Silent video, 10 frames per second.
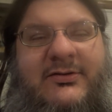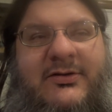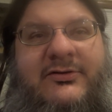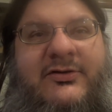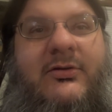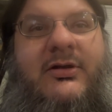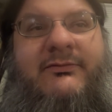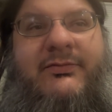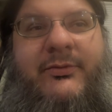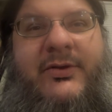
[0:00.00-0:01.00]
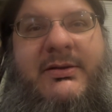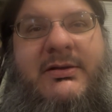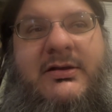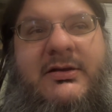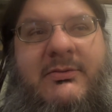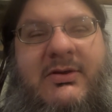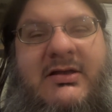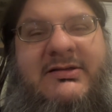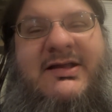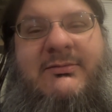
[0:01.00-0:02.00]
or a total of 3 coming
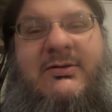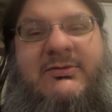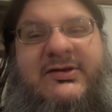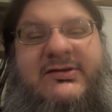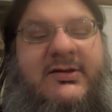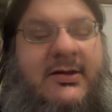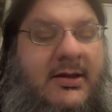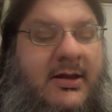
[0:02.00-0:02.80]
out at the same time as this.